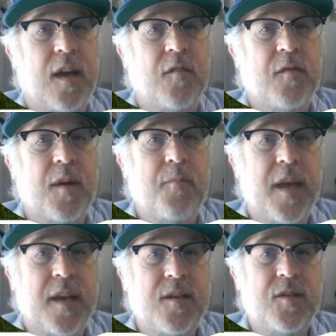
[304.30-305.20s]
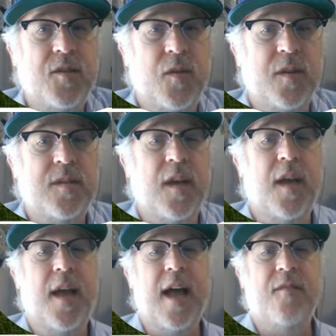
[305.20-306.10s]
of making students
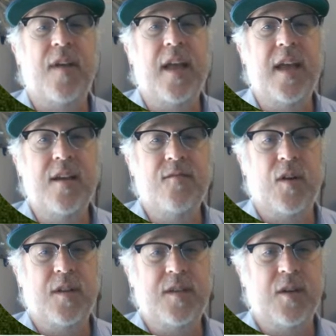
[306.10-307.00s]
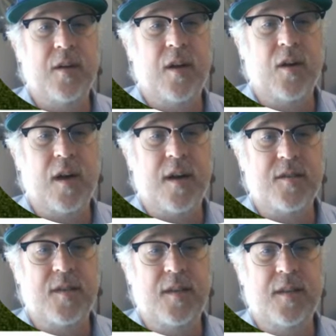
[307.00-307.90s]
have involuntary curiosity.